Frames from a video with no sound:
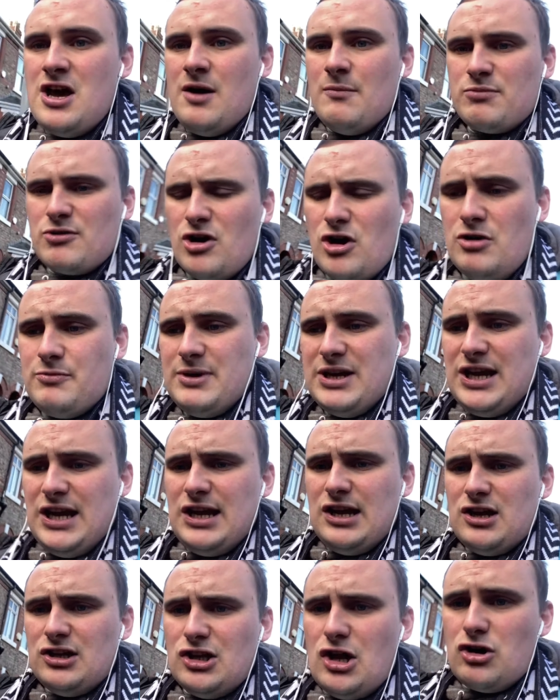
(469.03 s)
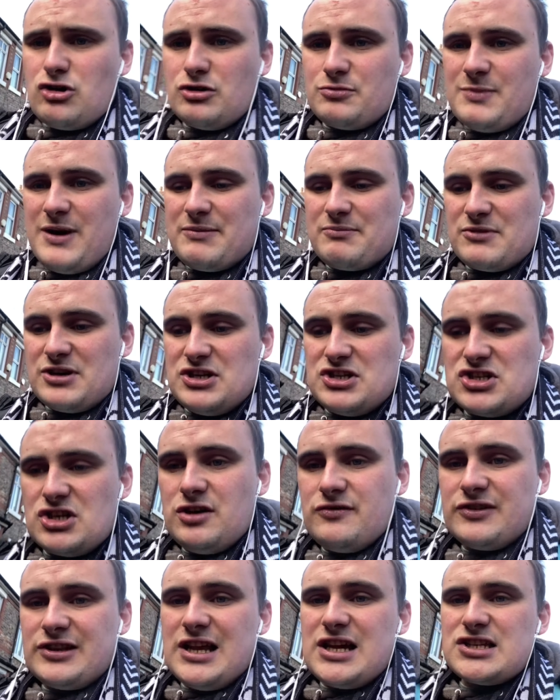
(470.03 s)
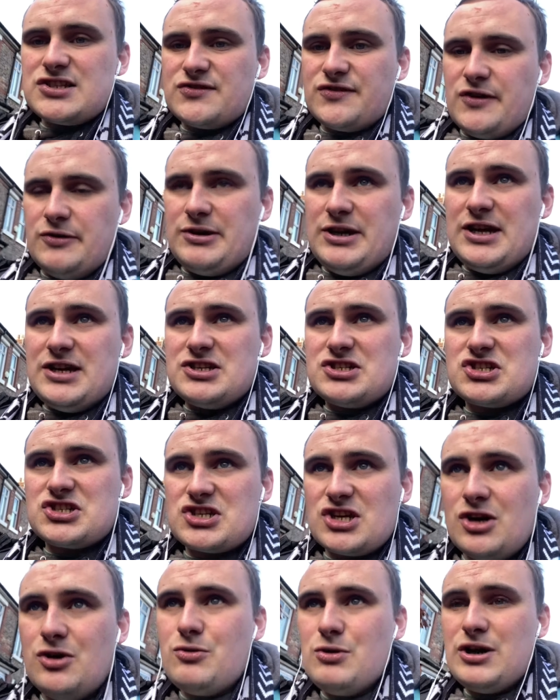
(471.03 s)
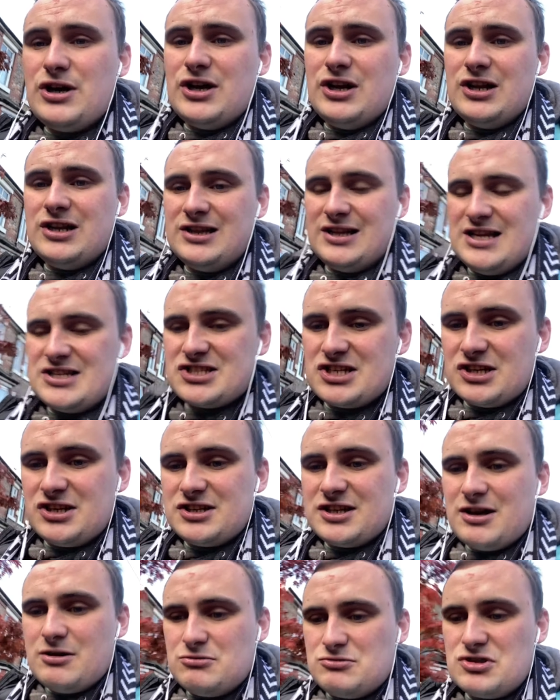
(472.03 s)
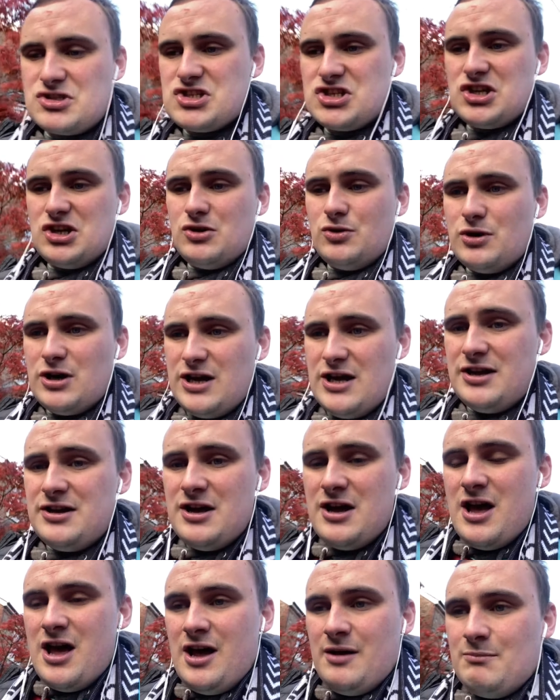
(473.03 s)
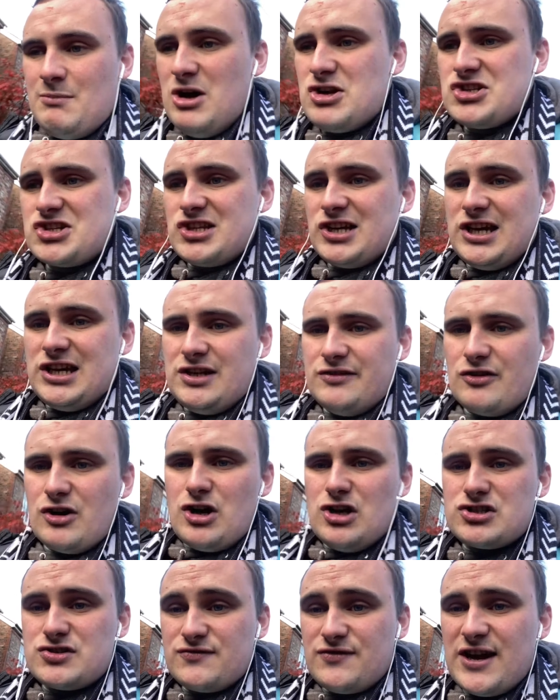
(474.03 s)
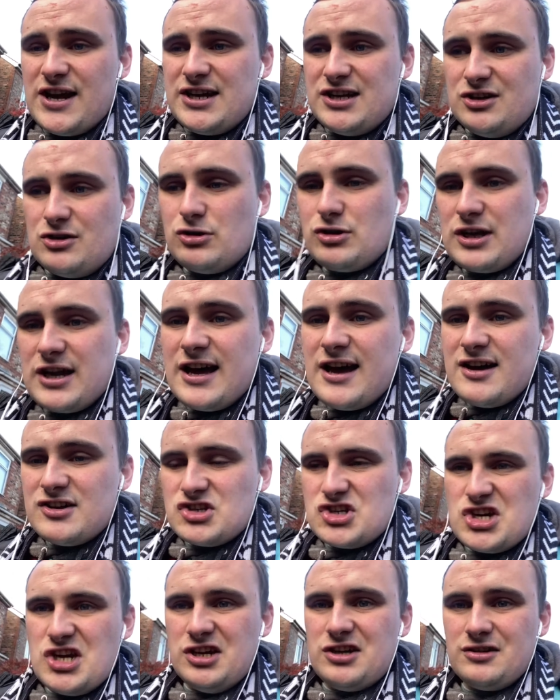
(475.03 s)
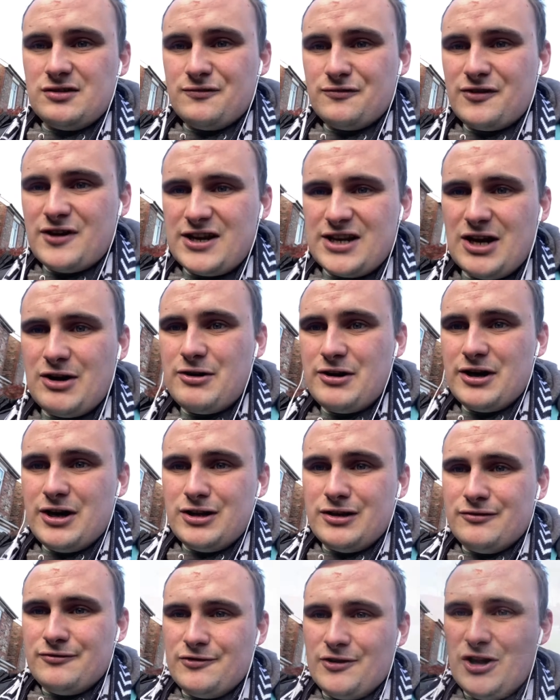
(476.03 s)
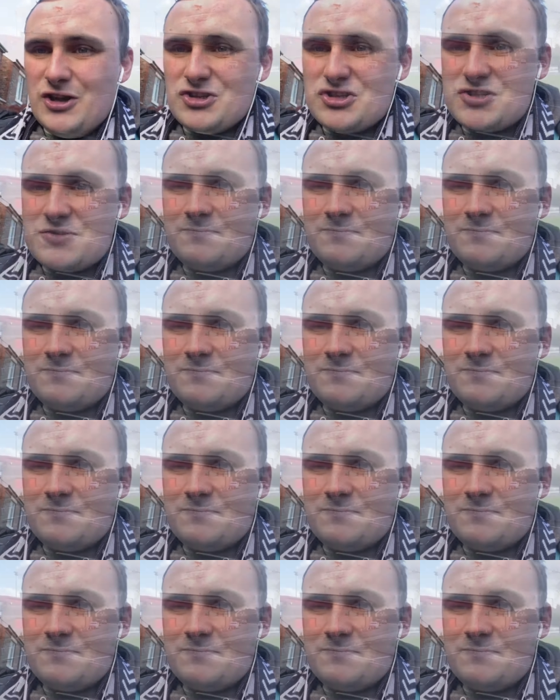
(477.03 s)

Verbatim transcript: brought me a lot of good memories over the last few years. So uh, let's head on down to uh, Moss Lane, of course, if I had a good catch and find out how it all unfolds.